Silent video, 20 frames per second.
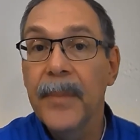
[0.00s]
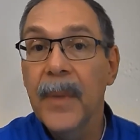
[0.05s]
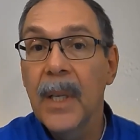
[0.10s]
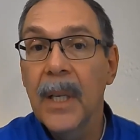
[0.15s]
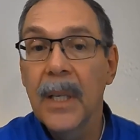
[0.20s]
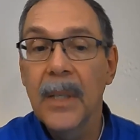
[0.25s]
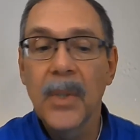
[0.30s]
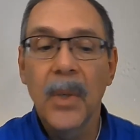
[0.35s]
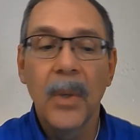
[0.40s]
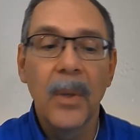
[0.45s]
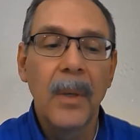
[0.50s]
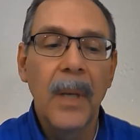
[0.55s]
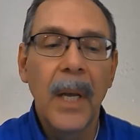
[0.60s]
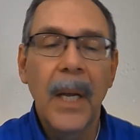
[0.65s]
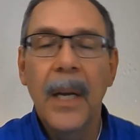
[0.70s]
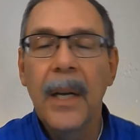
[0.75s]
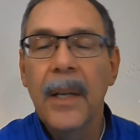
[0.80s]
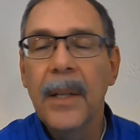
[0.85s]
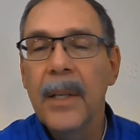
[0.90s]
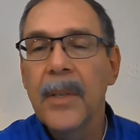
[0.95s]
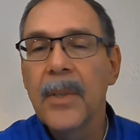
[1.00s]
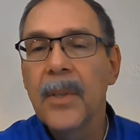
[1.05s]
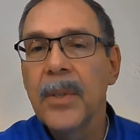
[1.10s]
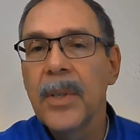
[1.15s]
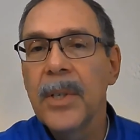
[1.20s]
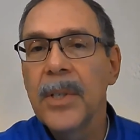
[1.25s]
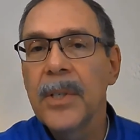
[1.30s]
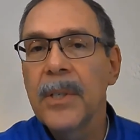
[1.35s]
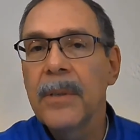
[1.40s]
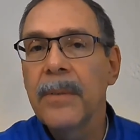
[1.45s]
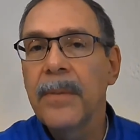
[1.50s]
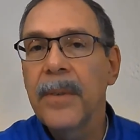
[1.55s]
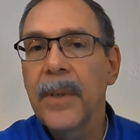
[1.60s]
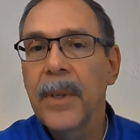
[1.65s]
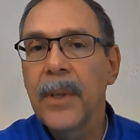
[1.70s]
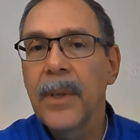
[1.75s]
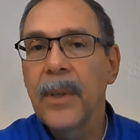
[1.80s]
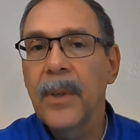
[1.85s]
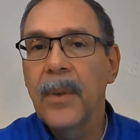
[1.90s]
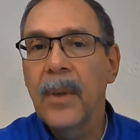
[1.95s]
So these are just a
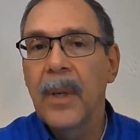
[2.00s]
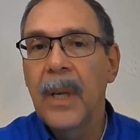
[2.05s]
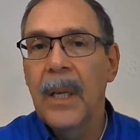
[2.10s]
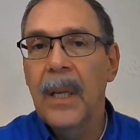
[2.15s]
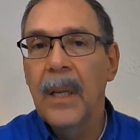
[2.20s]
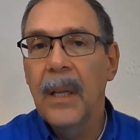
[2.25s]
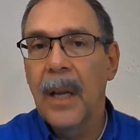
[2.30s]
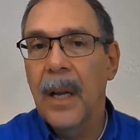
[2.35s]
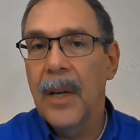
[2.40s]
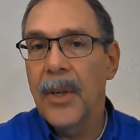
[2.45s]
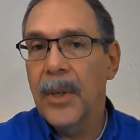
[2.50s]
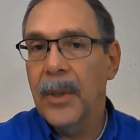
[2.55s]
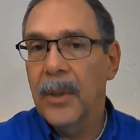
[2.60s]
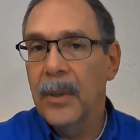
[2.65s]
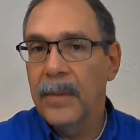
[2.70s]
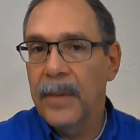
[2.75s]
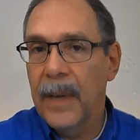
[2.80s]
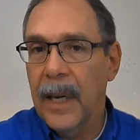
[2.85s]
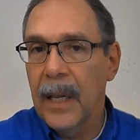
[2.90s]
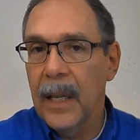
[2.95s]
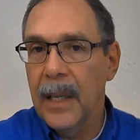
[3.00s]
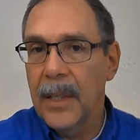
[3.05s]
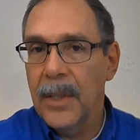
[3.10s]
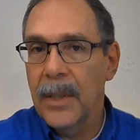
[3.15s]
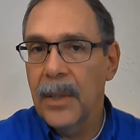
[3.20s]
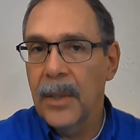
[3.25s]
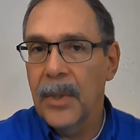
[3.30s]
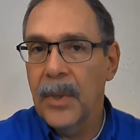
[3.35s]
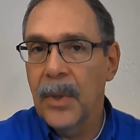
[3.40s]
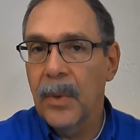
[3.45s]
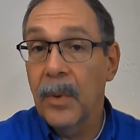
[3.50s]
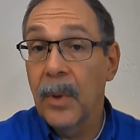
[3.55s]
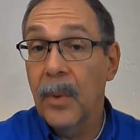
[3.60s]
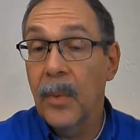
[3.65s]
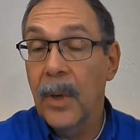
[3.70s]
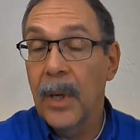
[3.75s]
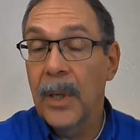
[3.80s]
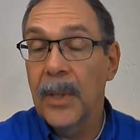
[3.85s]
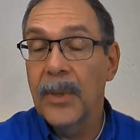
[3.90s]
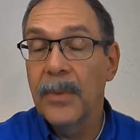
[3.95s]
few logical fallacies you want to
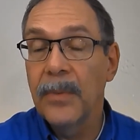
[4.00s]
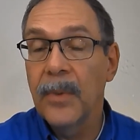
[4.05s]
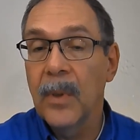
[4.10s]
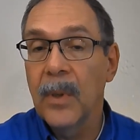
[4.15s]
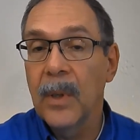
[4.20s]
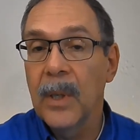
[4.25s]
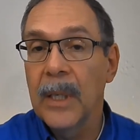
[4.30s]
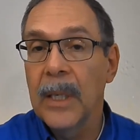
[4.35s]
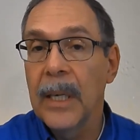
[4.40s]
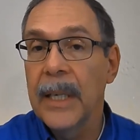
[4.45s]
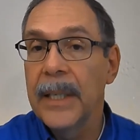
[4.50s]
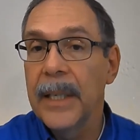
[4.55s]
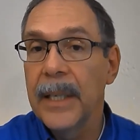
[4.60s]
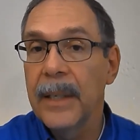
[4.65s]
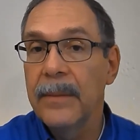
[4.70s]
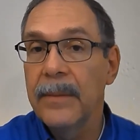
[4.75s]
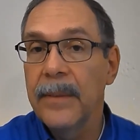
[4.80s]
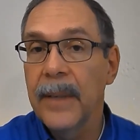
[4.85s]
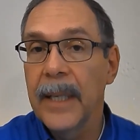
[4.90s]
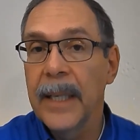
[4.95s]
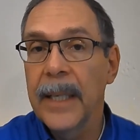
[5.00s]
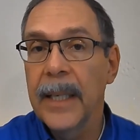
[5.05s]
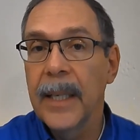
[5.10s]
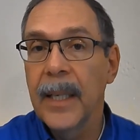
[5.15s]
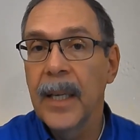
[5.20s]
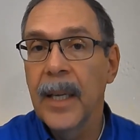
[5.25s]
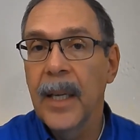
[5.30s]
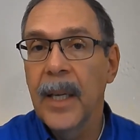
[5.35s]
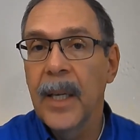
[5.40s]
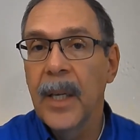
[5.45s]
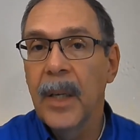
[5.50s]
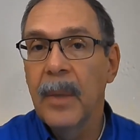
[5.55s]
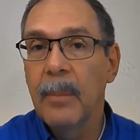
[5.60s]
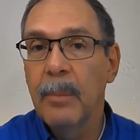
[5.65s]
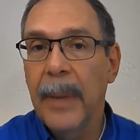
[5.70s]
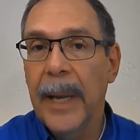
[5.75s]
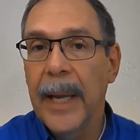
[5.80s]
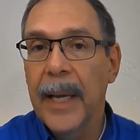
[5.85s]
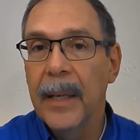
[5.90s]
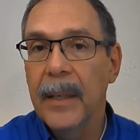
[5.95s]
watch for in identifying
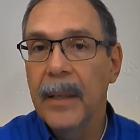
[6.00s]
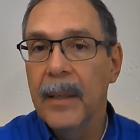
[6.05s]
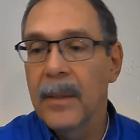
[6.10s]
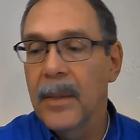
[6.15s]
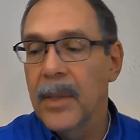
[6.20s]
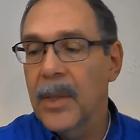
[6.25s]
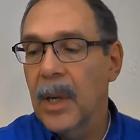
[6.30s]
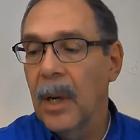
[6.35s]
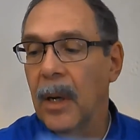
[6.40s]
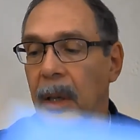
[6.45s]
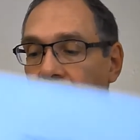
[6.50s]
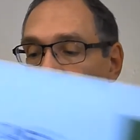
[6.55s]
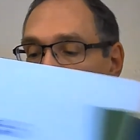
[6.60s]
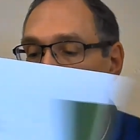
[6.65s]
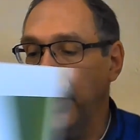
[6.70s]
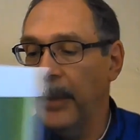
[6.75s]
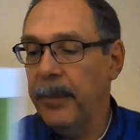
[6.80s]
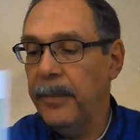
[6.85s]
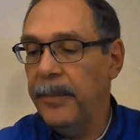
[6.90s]
bad scholarship.